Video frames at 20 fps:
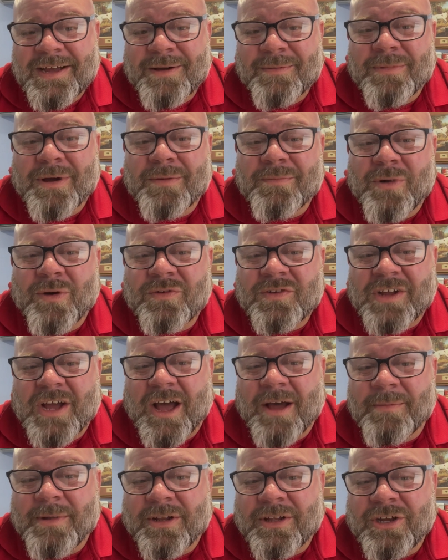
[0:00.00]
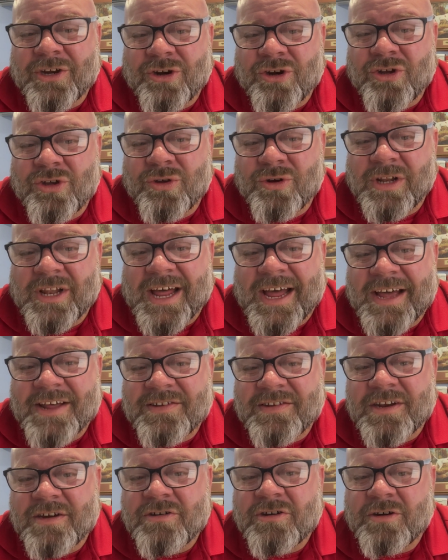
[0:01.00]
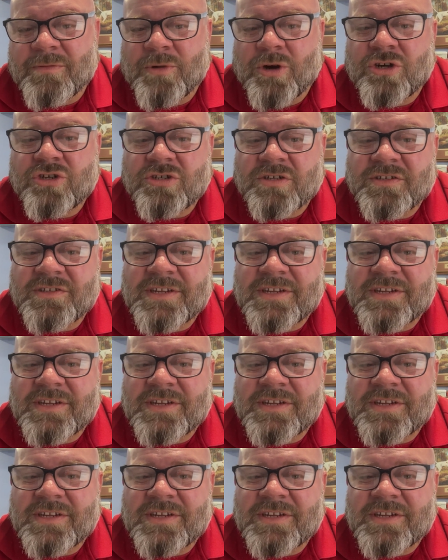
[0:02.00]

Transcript: but most commonly are utilized in commercial